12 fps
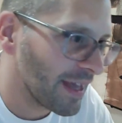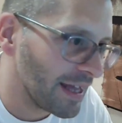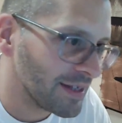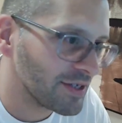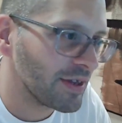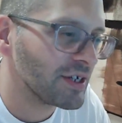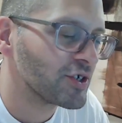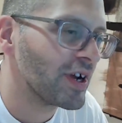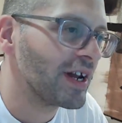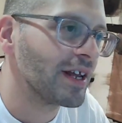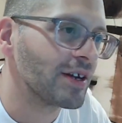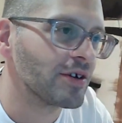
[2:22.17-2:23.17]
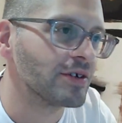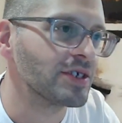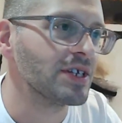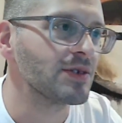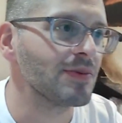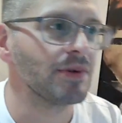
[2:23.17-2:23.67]
so then training and coaching
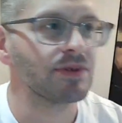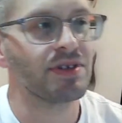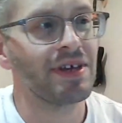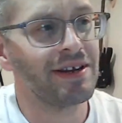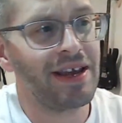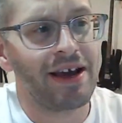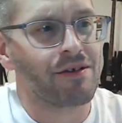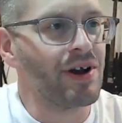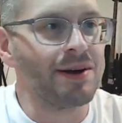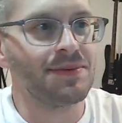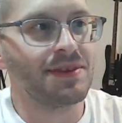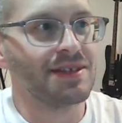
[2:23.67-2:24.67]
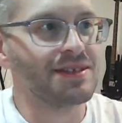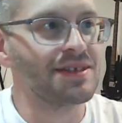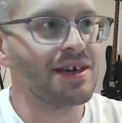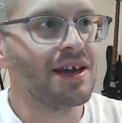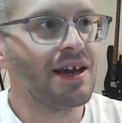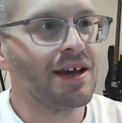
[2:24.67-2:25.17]
is minimal. So then, reps, it's
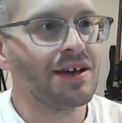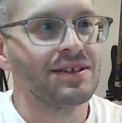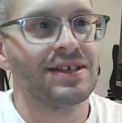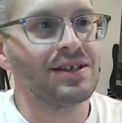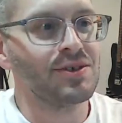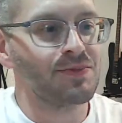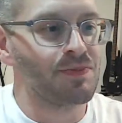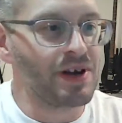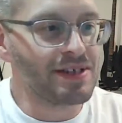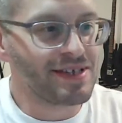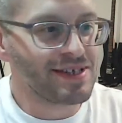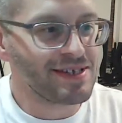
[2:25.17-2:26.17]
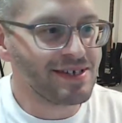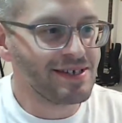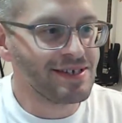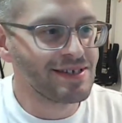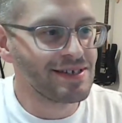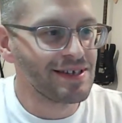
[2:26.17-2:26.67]
sales
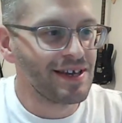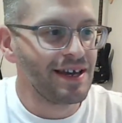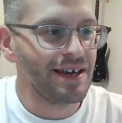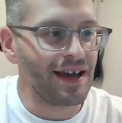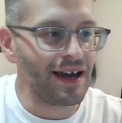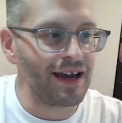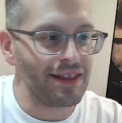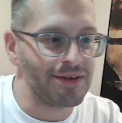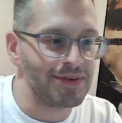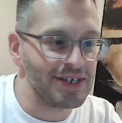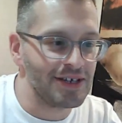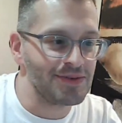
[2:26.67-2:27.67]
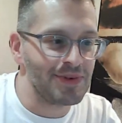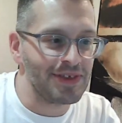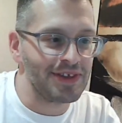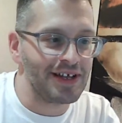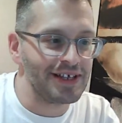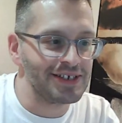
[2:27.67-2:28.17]
processes and the sales
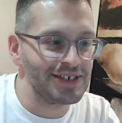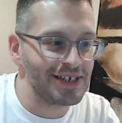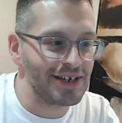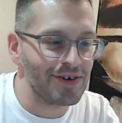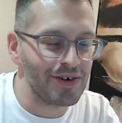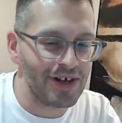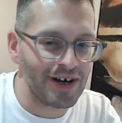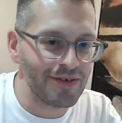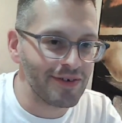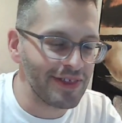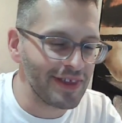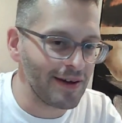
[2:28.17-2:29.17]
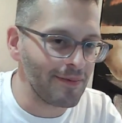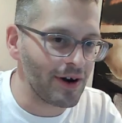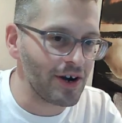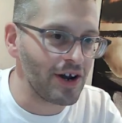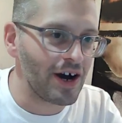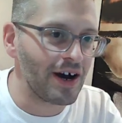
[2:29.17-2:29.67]
methodologies that go along with them are
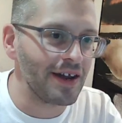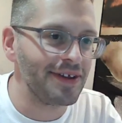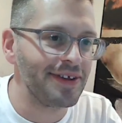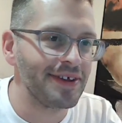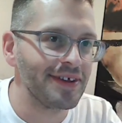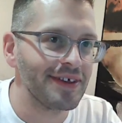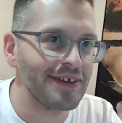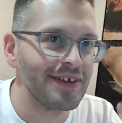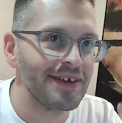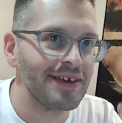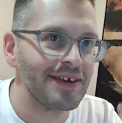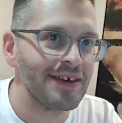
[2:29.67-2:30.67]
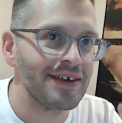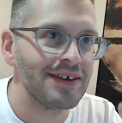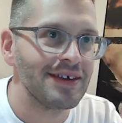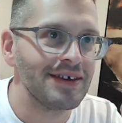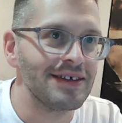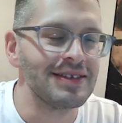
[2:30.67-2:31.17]
not
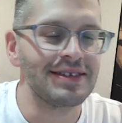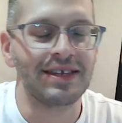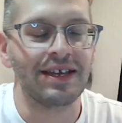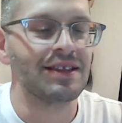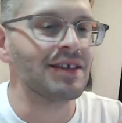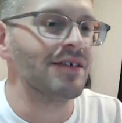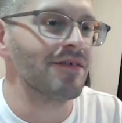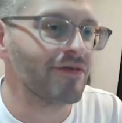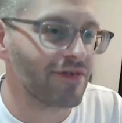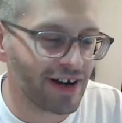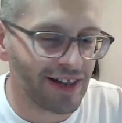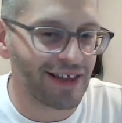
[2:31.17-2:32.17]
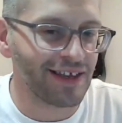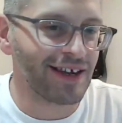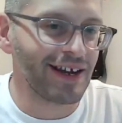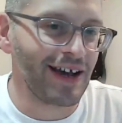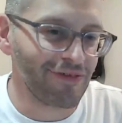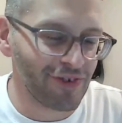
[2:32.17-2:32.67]
instinctive, right? Like you're going
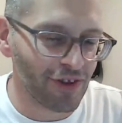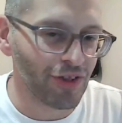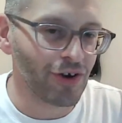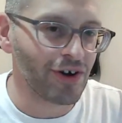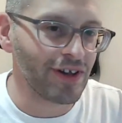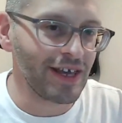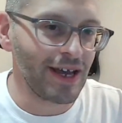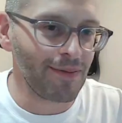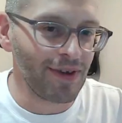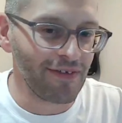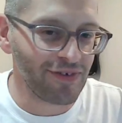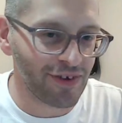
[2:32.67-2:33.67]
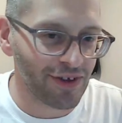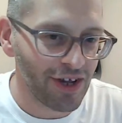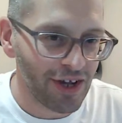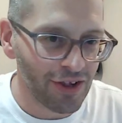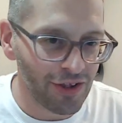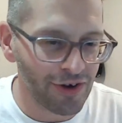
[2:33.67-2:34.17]
to have to learn them. You have to
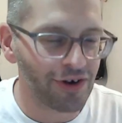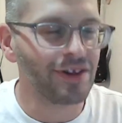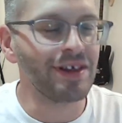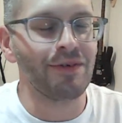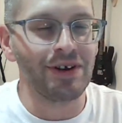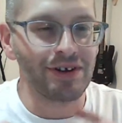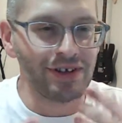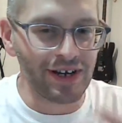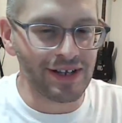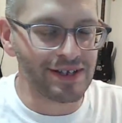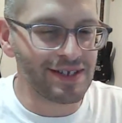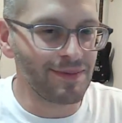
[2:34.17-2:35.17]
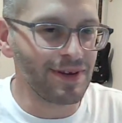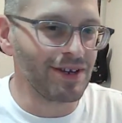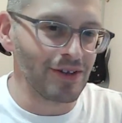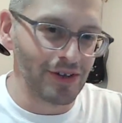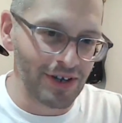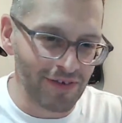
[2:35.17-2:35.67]
learn that when you're talking to somebody, you're
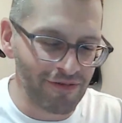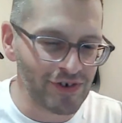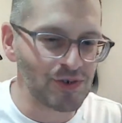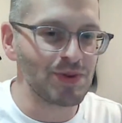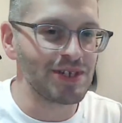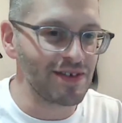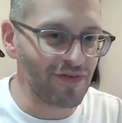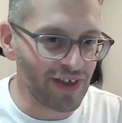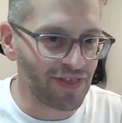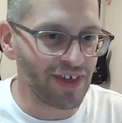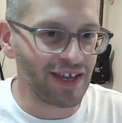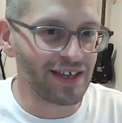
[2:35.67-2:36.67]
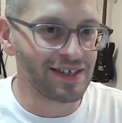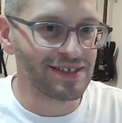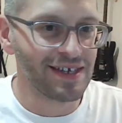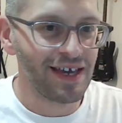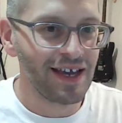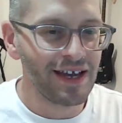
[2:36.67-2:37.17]
looking for specific things.
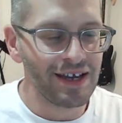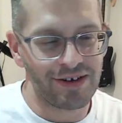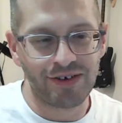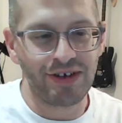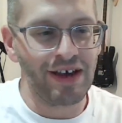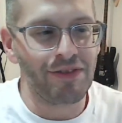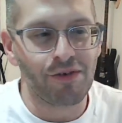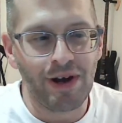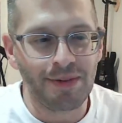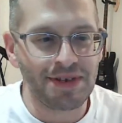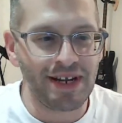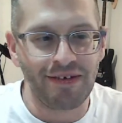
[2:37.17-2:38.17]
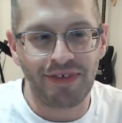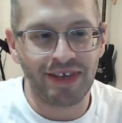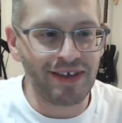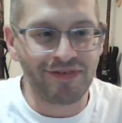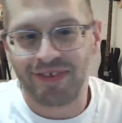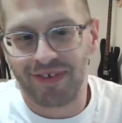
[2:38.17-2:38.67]
You have the reps that have the
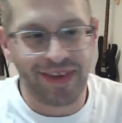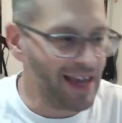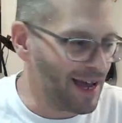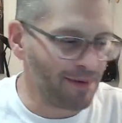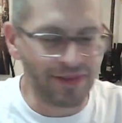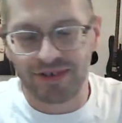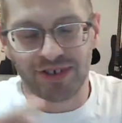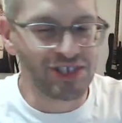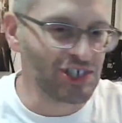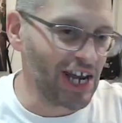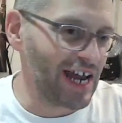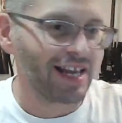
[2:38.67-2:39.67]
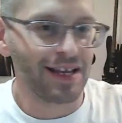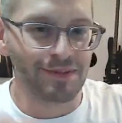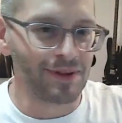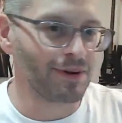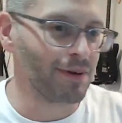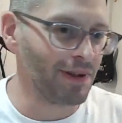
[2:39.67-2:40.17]
gift of the gab and they're just chatting and
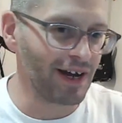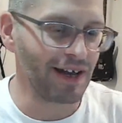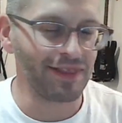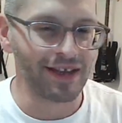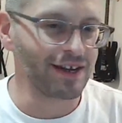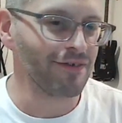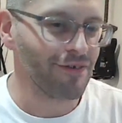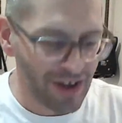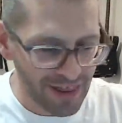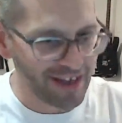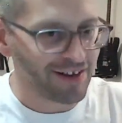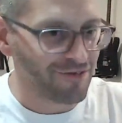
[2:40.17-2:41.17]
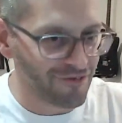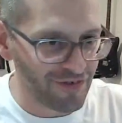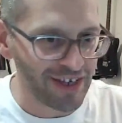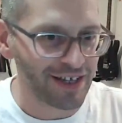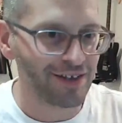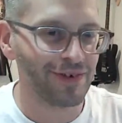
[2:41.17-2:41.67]
blah, blah, blah. And they can
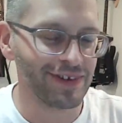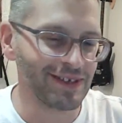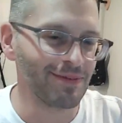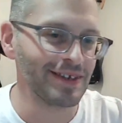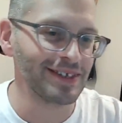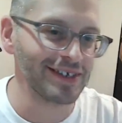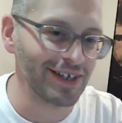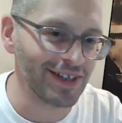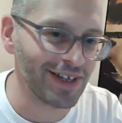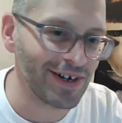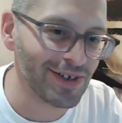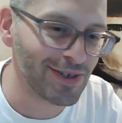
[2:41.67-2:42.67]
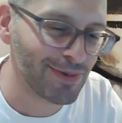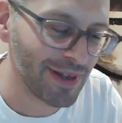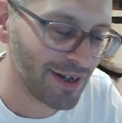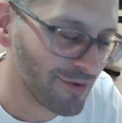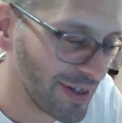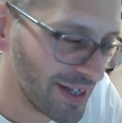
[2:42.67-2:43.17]
feel when something's going to close, but they
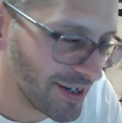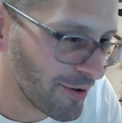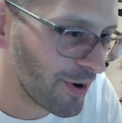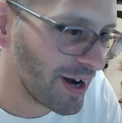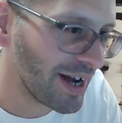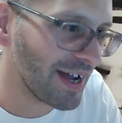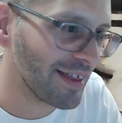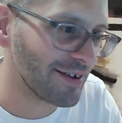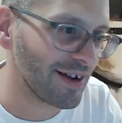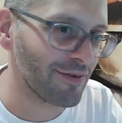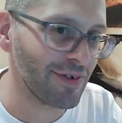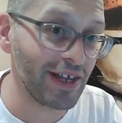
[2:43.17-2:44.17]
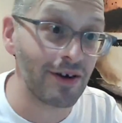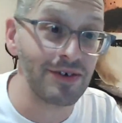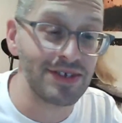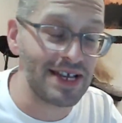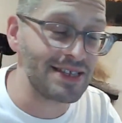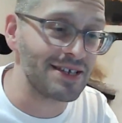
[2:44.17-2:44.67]
don't really know why. And they're not really always
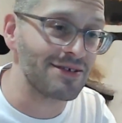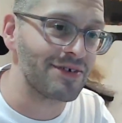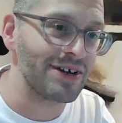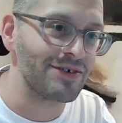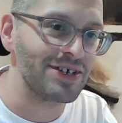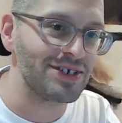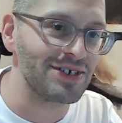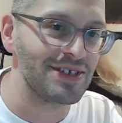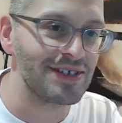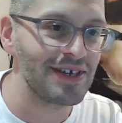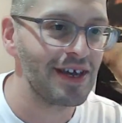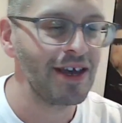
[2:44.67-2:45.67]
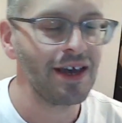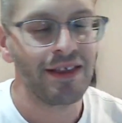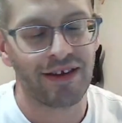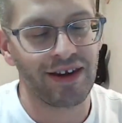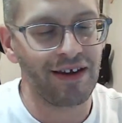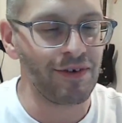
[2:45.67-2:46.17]
asking the right questions.
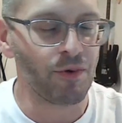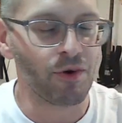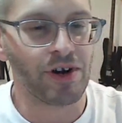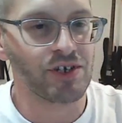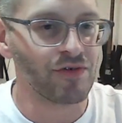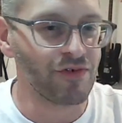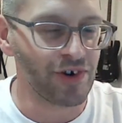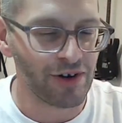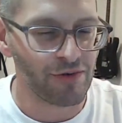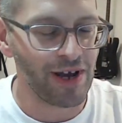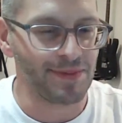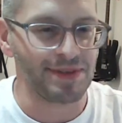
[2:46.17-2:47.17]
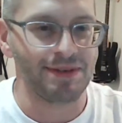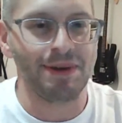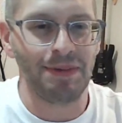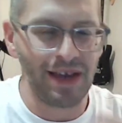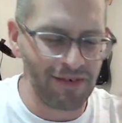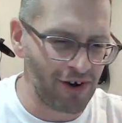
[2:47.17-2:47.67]
Then you have the more introverted reps that
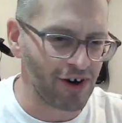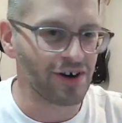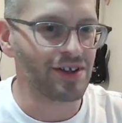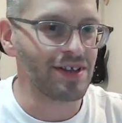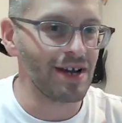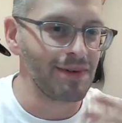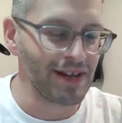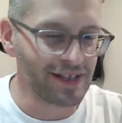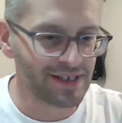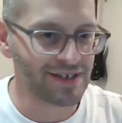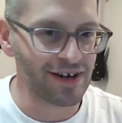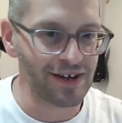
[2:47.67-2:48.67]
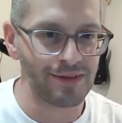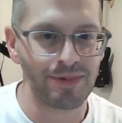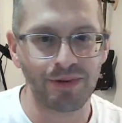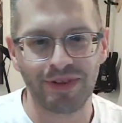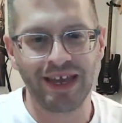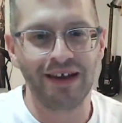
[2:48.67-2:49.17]
maybe have a harder time getting started, but
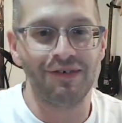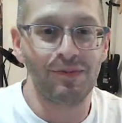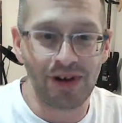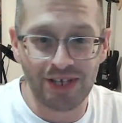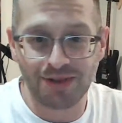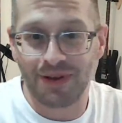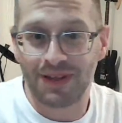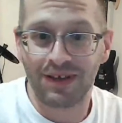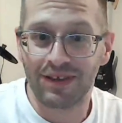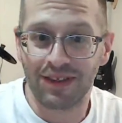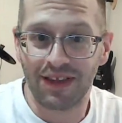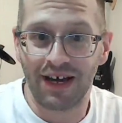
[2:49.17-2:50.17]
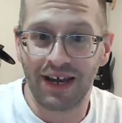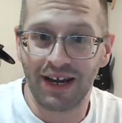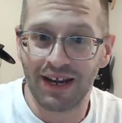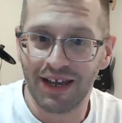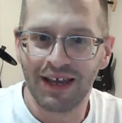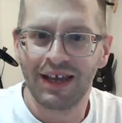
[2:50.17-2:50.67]
when they have a prospect on the line,
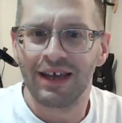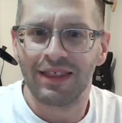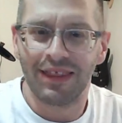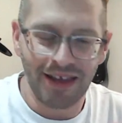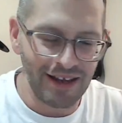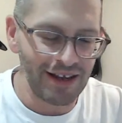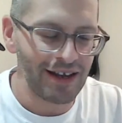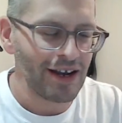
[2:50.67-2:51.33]
they're